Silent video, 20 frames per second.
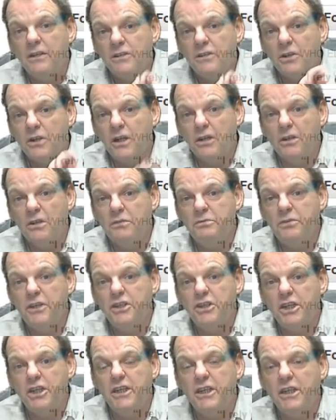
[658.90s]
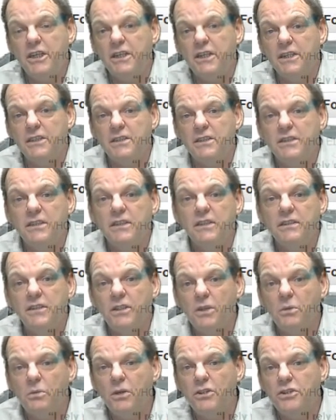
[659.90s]
They're not going to feed you any of this. They
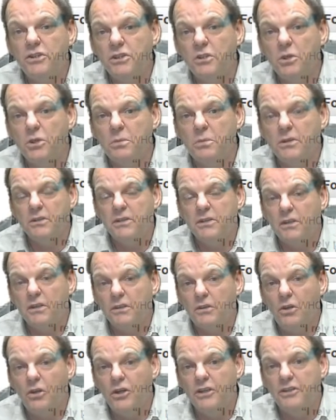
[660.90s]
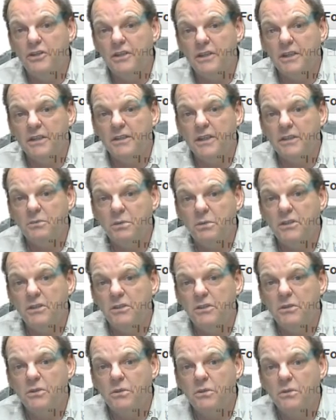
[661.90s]
don't want you to know it. They'll lie to you, and that's what they
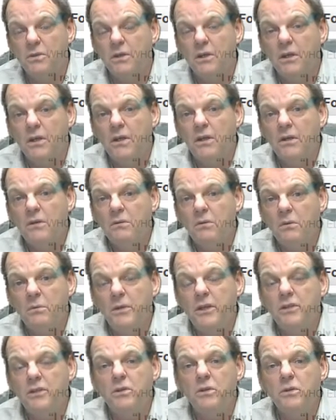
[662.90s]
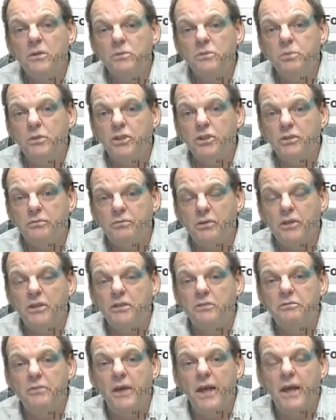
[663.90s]
do. What we do is we just
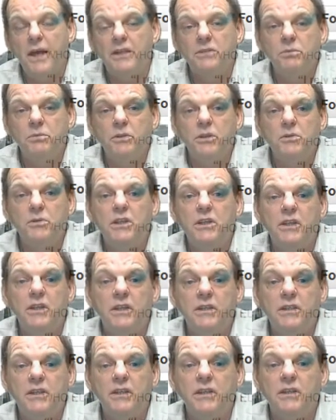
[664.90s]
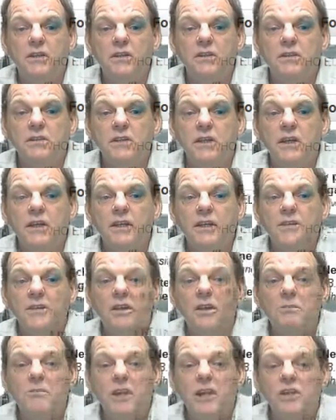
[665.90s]
find the facts. We don't need anything else. It's
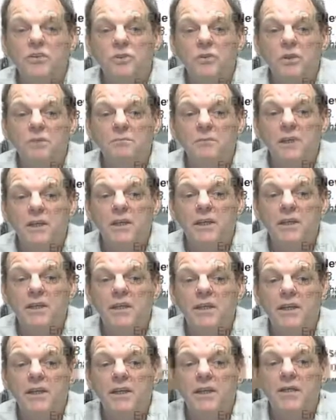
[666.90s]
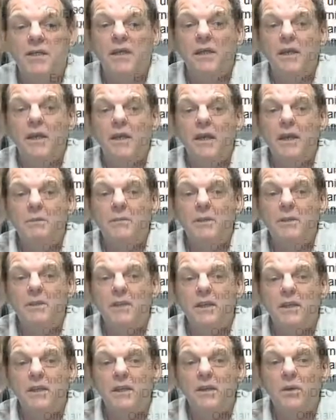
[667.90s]
all mainstream media,
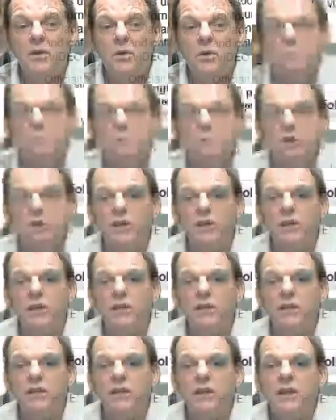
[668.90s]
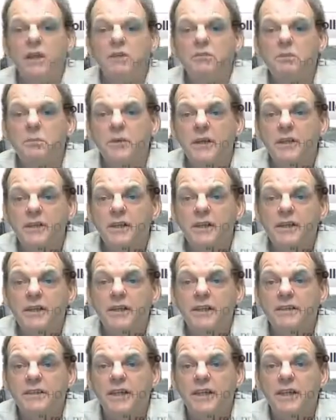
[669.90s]
ABC, Nome Nugget, everybody telling
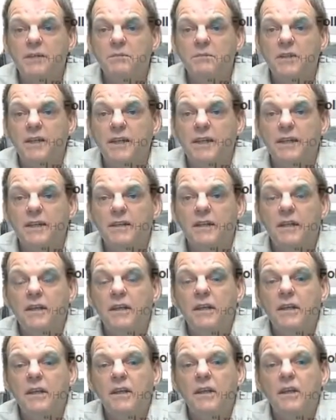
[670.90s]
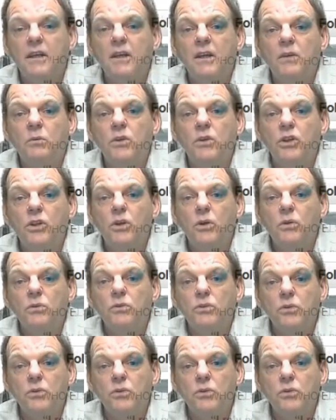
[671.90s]
you the same thing when you go